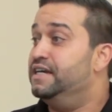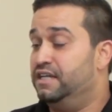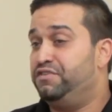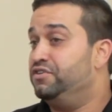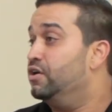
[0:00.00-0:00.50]
And
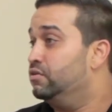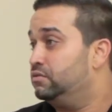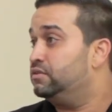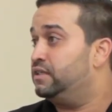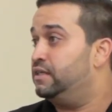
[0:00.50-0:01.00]
if you don't,
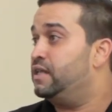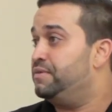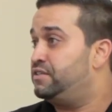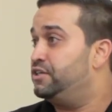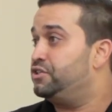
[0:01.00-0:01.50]
then let me
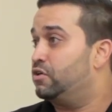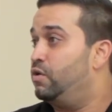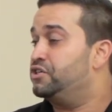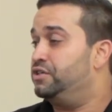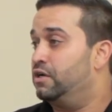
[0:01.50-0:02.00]
send you a
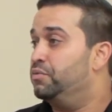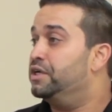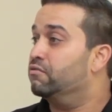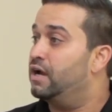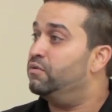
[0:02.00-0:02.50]
questionnaire and we
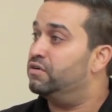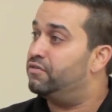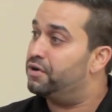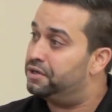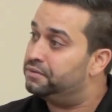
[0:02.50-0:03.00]
can write one for you.